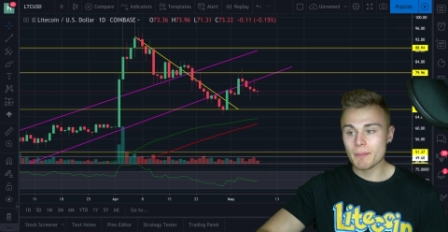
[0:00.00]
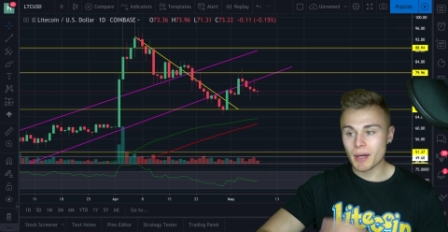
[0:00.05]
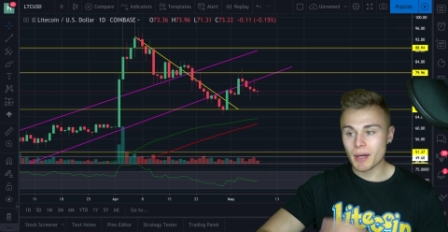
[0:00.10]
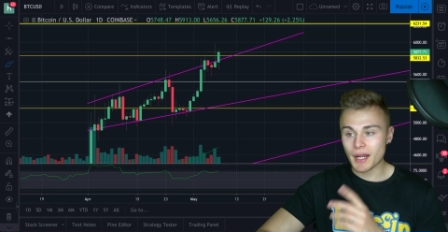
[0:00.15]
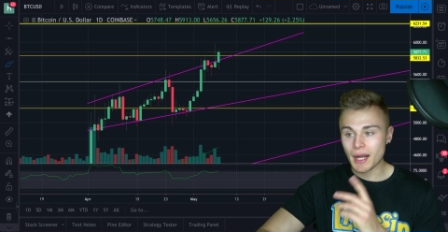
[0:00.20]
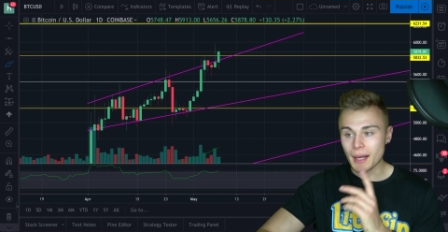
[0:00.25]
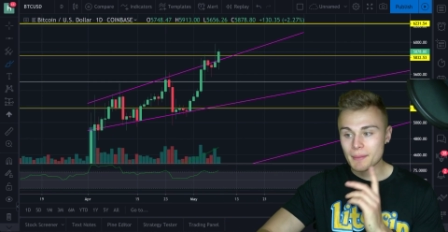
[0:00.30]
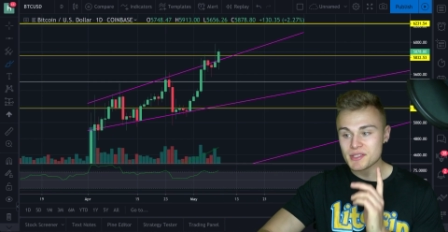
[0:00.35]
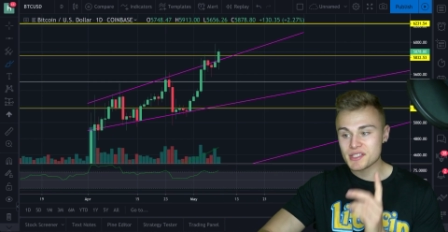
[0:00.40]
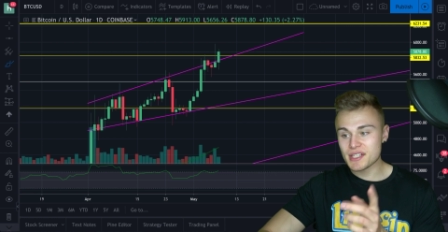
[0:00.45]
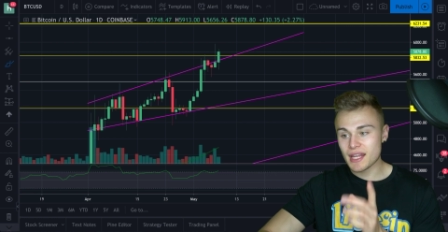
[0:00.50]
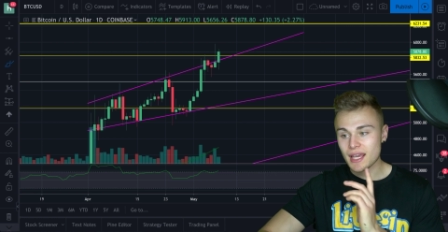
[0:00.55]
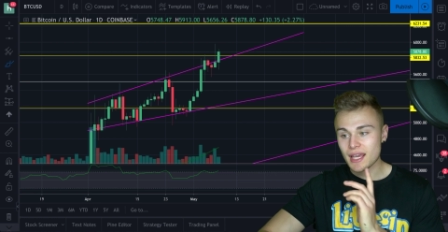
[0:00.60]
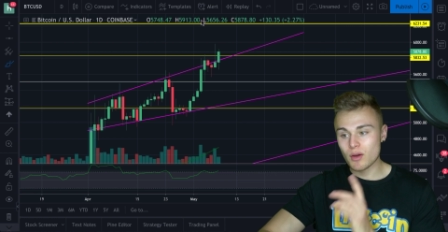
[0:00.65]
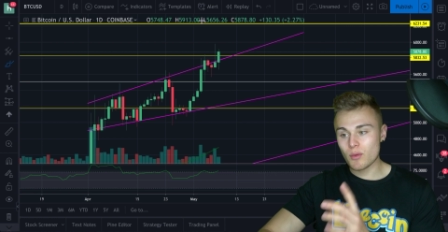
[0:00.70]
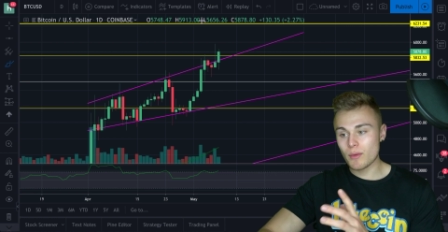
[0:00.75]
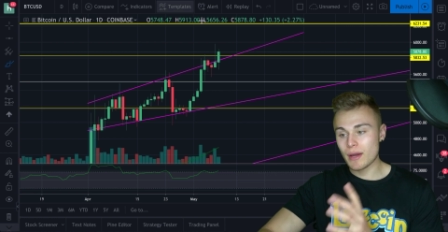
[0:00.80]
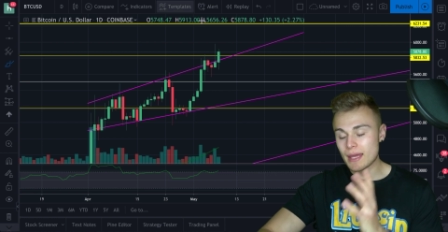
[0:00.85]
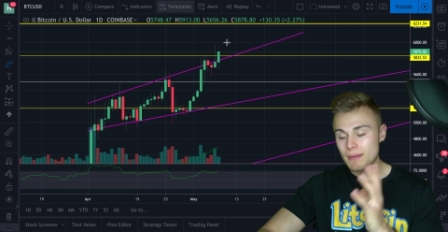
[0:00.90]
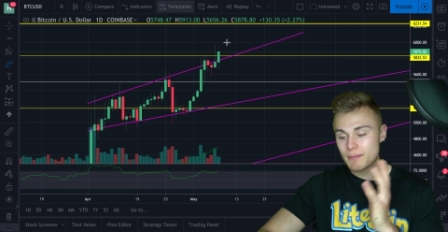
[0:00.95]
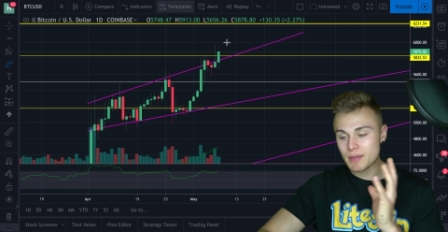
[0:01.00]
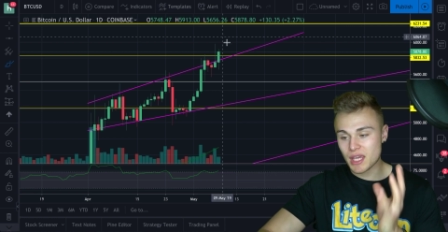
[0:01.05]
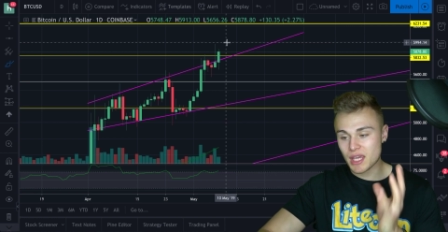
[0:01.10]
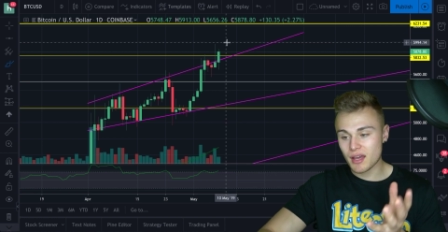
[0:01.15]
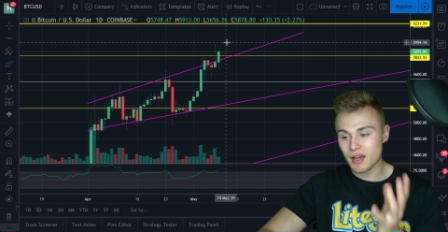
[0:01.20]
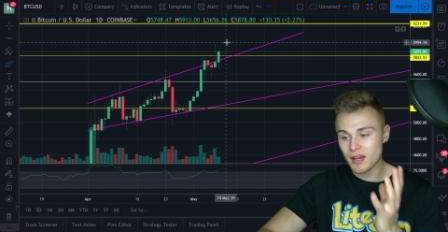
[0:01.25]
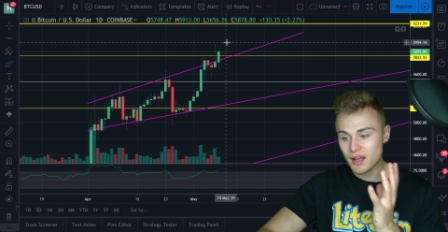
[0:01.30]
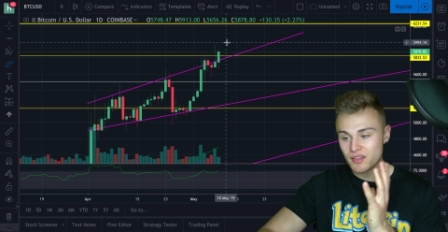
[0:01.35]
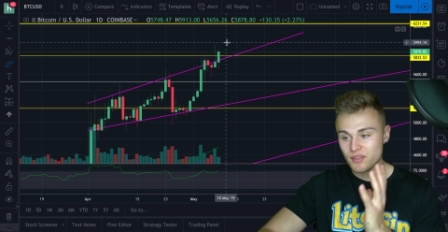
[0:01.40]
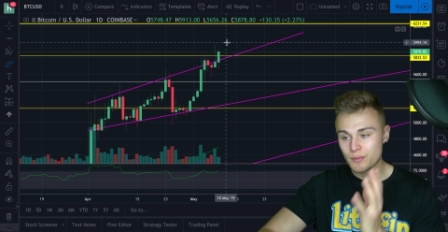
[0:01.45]
But I'm staying away
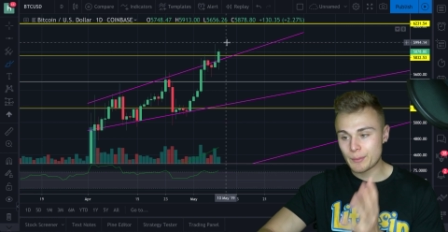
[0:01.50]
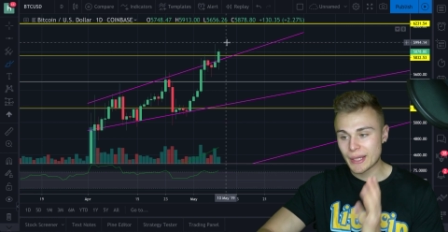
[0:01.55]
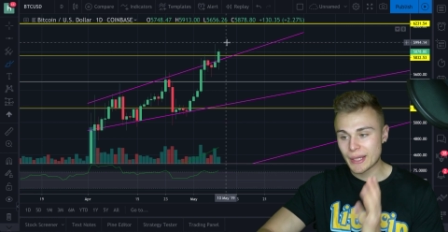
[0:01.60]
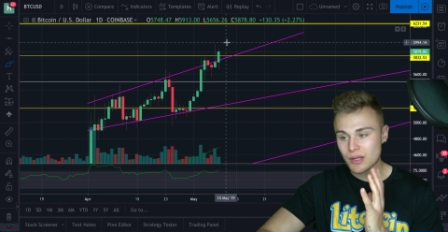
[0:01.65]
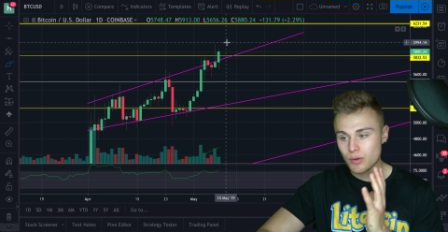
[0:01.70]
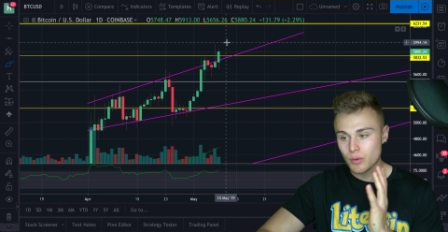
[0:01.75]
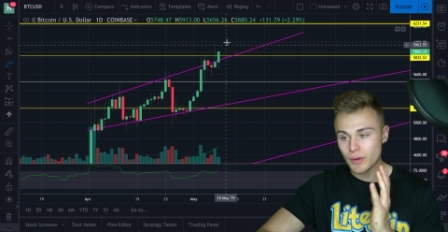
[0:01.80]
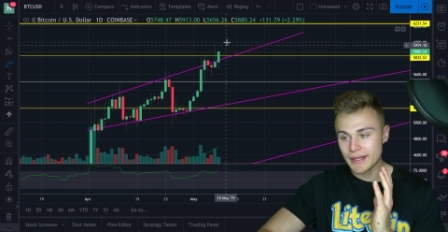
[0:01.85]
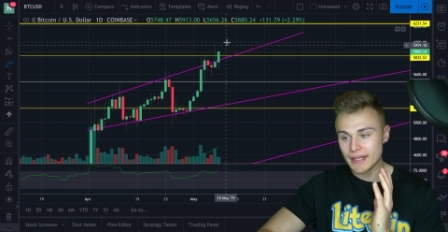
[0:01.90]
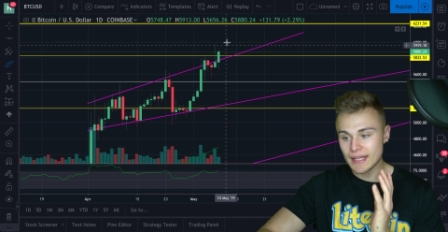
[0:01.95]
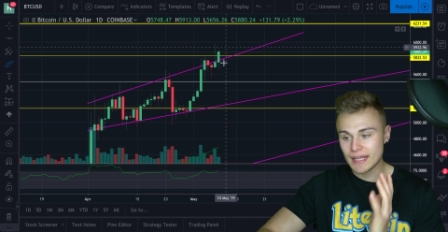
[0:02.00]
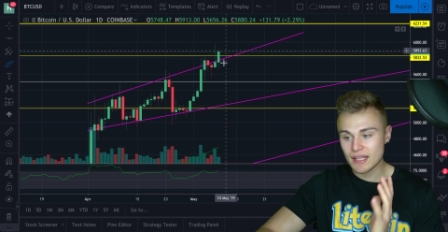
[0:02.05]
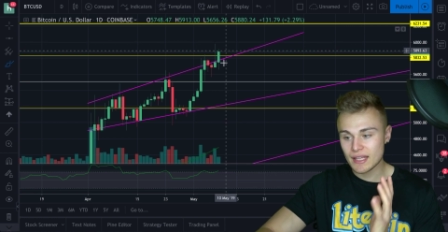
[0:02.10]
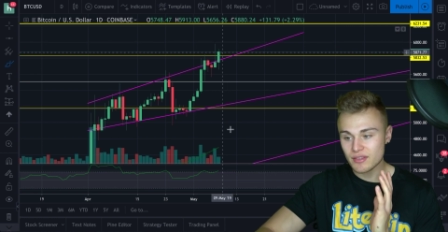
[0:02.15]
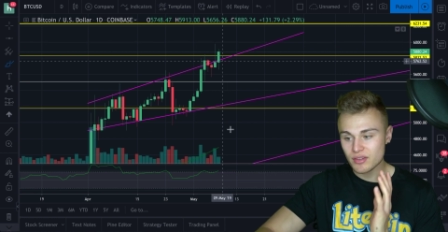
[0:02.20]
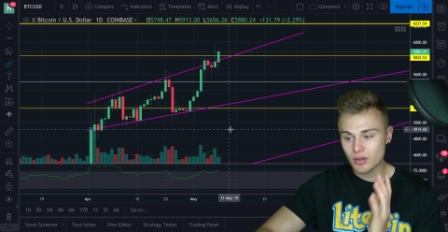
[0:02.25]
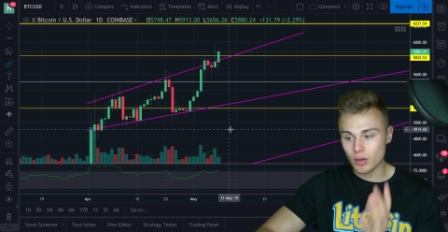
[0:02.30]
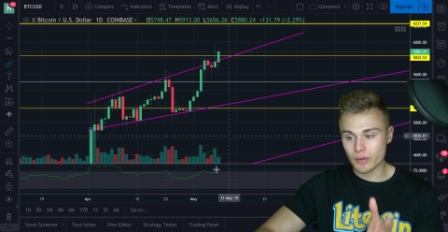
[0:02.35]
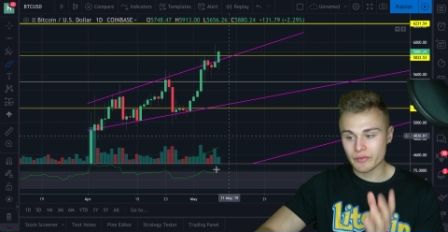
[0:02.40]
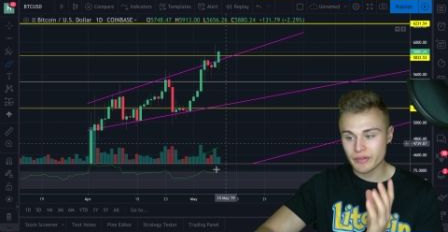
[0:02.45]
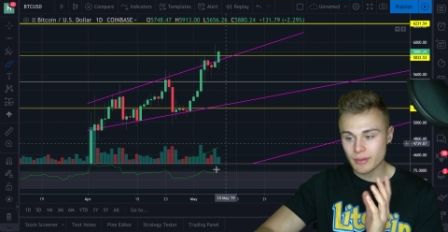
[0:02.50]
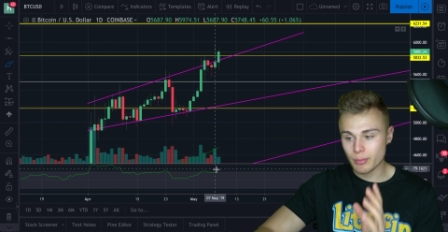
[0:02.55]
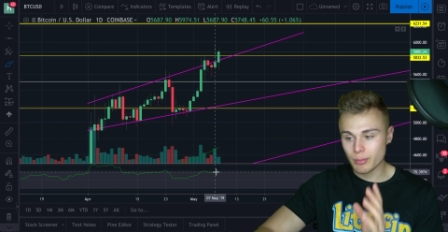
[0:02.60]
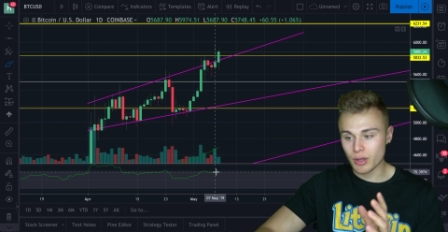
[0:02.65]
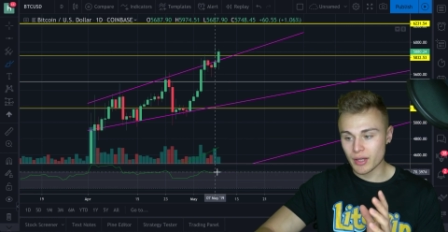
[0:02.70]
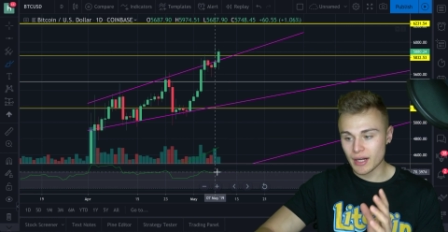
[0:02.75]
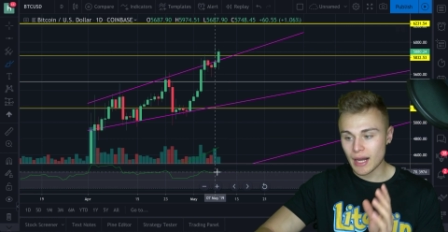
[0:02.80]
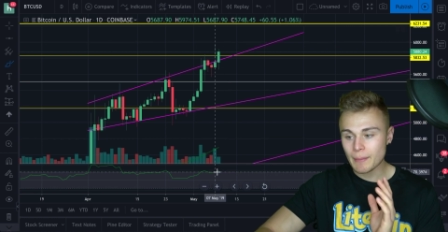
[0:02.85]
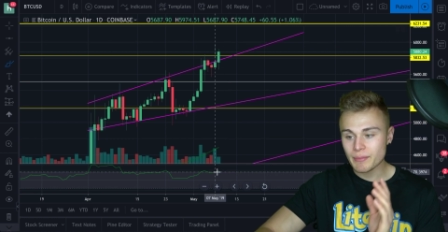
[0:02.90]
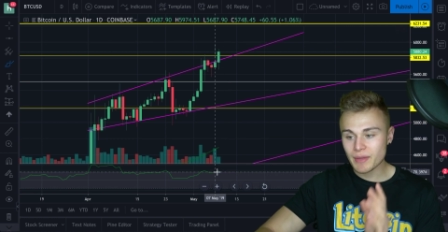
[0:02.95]
because Bitcoin is overbought.